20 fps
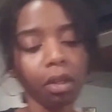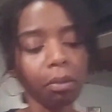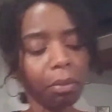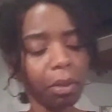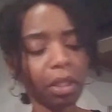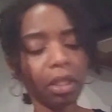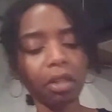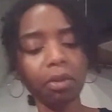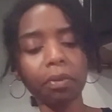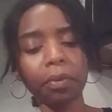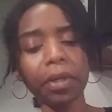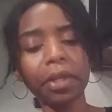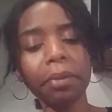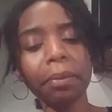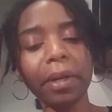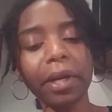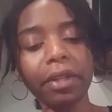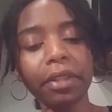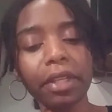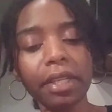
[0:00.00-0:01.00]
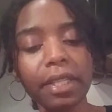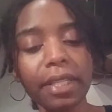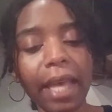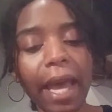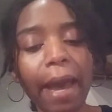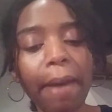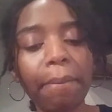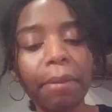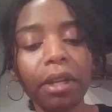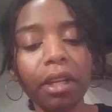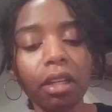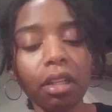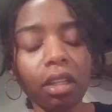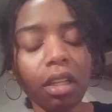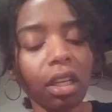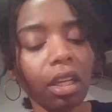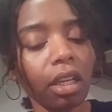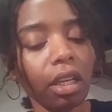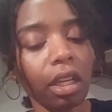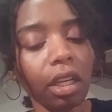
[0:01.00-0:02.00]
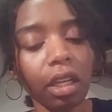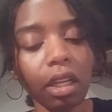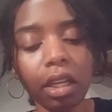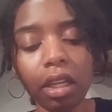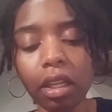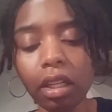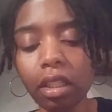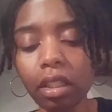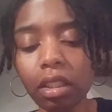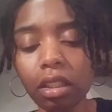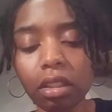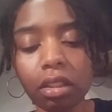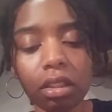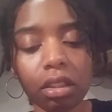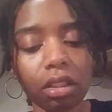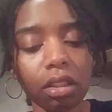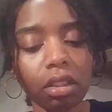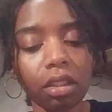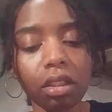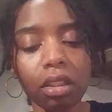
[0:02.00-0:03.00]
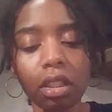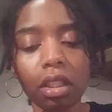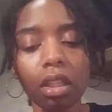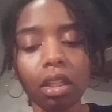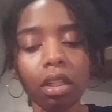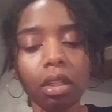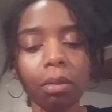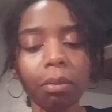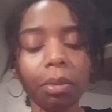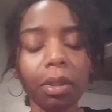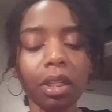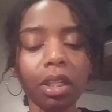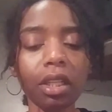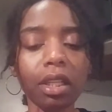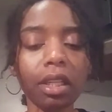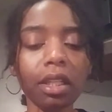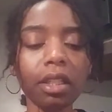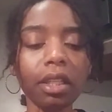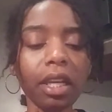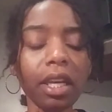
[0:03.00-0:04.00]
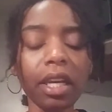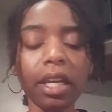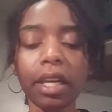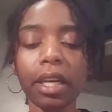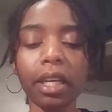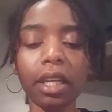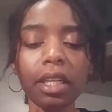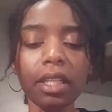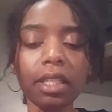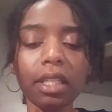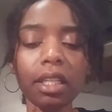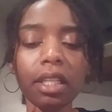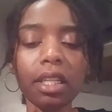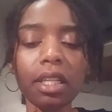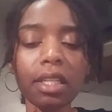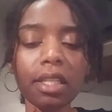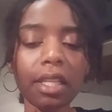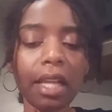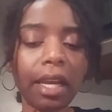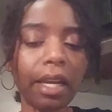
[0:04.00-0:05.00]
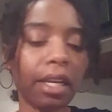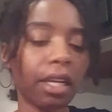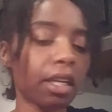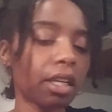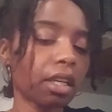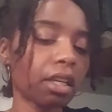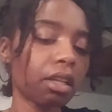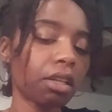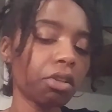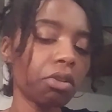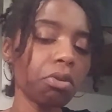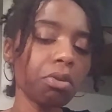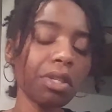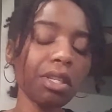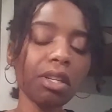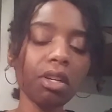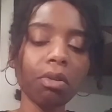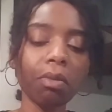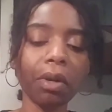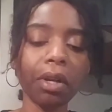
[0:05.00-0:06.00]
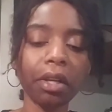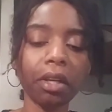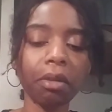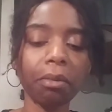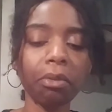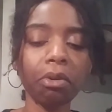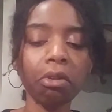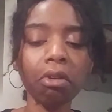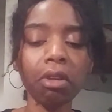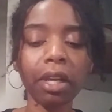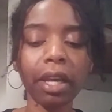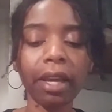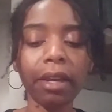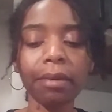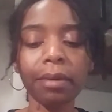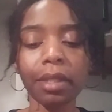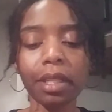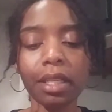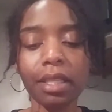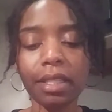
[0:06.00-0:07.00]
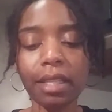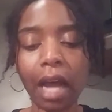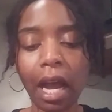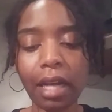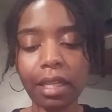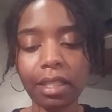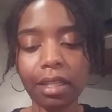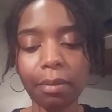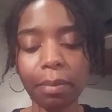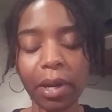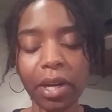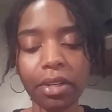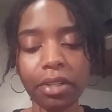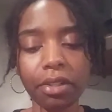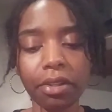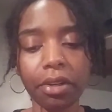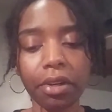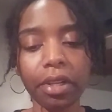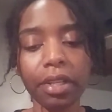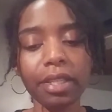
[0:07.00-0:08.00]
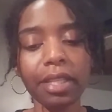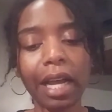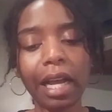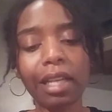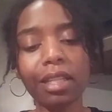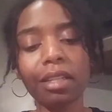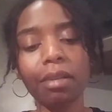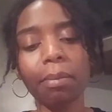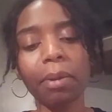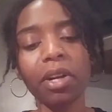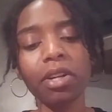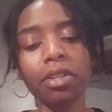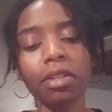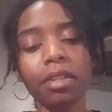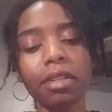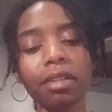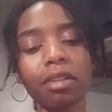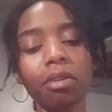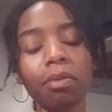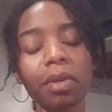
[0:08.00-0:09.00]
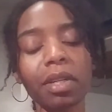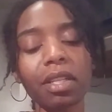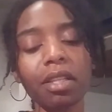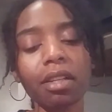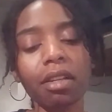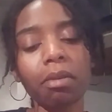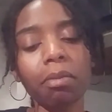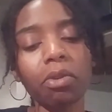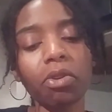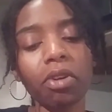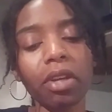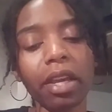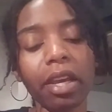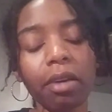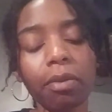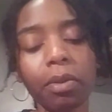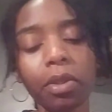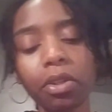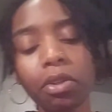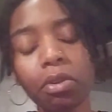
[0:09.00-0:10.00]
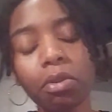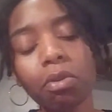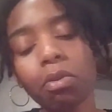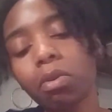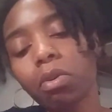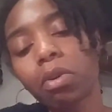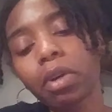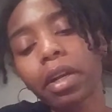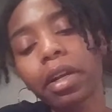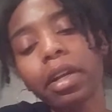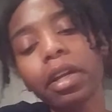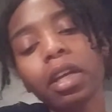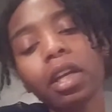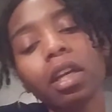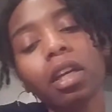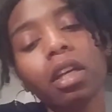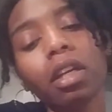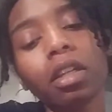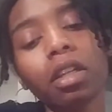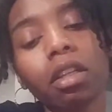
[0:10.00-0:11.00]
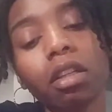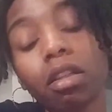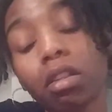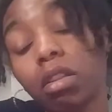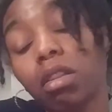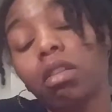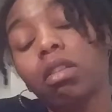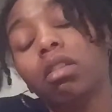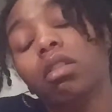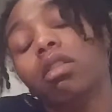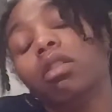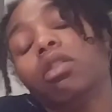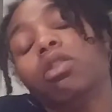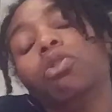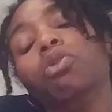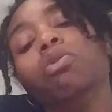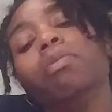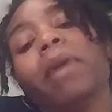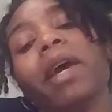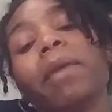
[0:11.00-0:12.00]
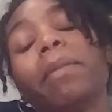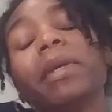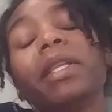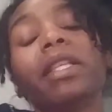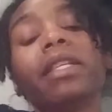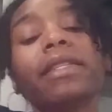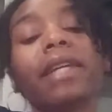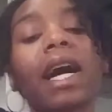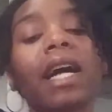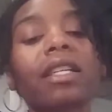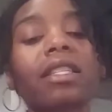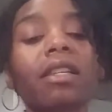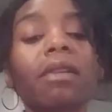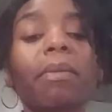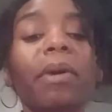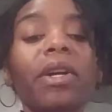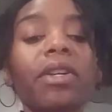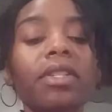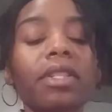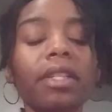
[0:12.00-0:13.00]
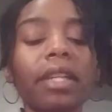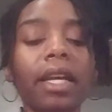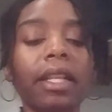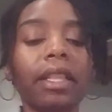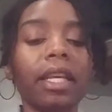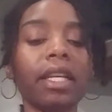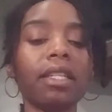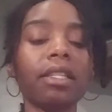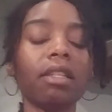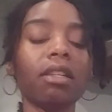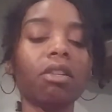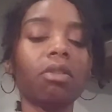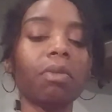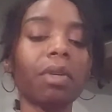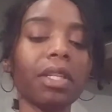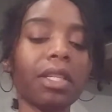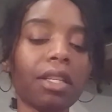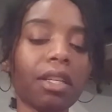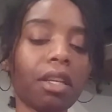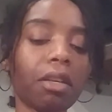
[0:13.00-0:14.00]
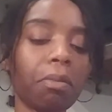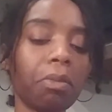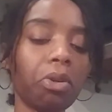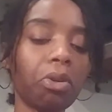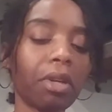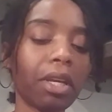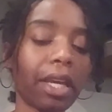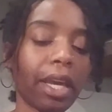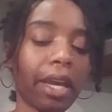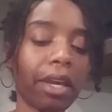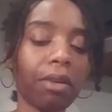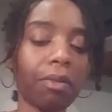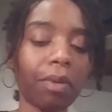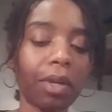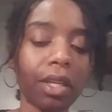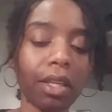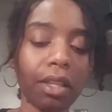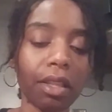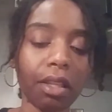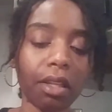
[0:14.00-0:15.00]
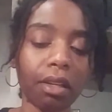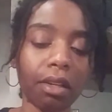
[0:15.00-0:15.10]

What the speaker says: But a rebirth is happening. Yeah. But because it looks like you still want to communicate with this toxic person, or this toxic person still wants to communicate with you, or you may be the toxic person that they still want to communicate with.